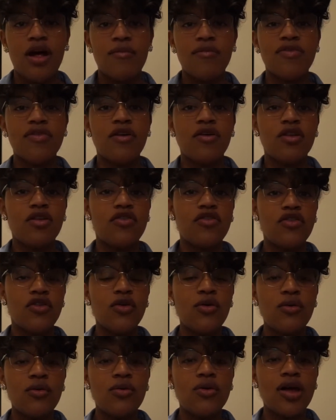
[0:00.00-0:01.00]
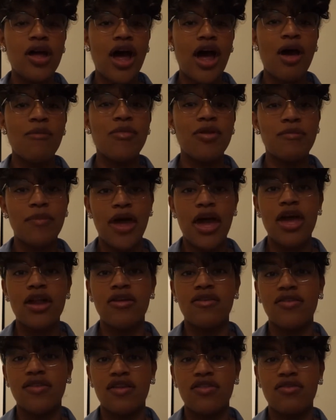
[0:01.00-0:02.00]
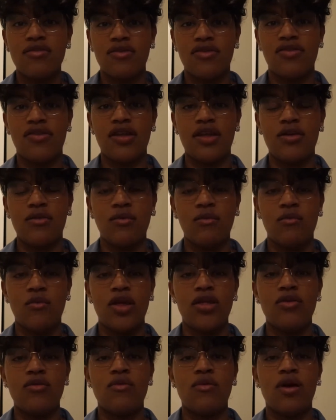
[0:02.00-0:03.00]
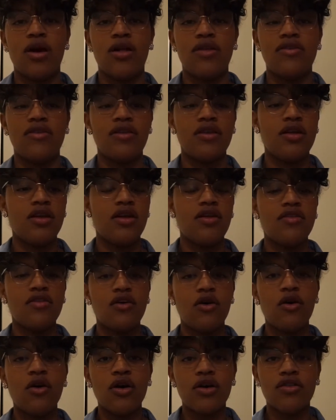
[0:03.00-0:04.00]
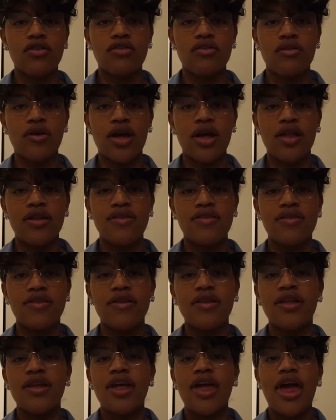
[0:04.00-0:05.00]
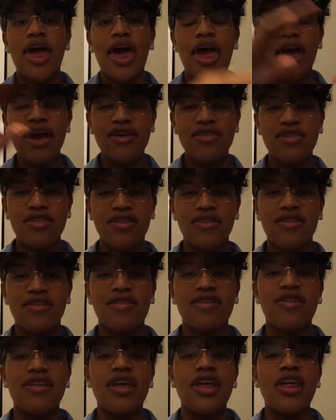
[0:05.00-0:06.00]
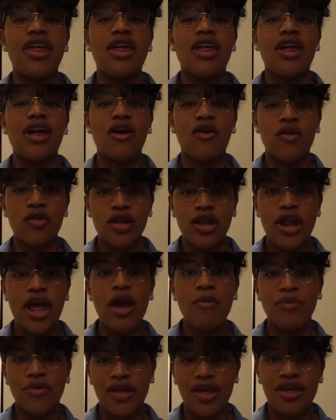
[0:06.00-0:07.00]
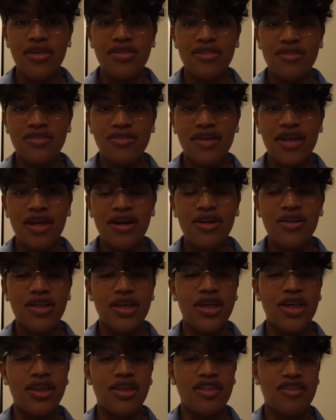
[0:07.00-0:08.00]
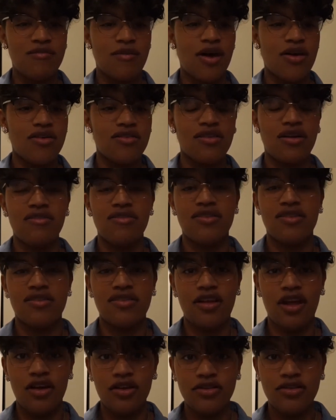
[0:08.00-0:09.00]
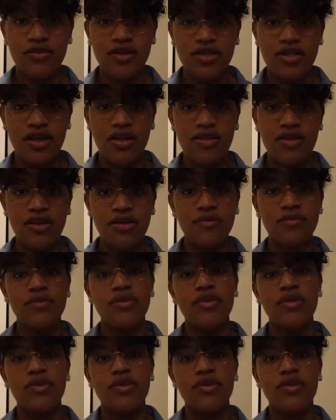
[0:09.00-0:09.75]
So the 2 common patterns that you'll see when you want to orchestrate actions on an application scale and get these microservices talking to each other,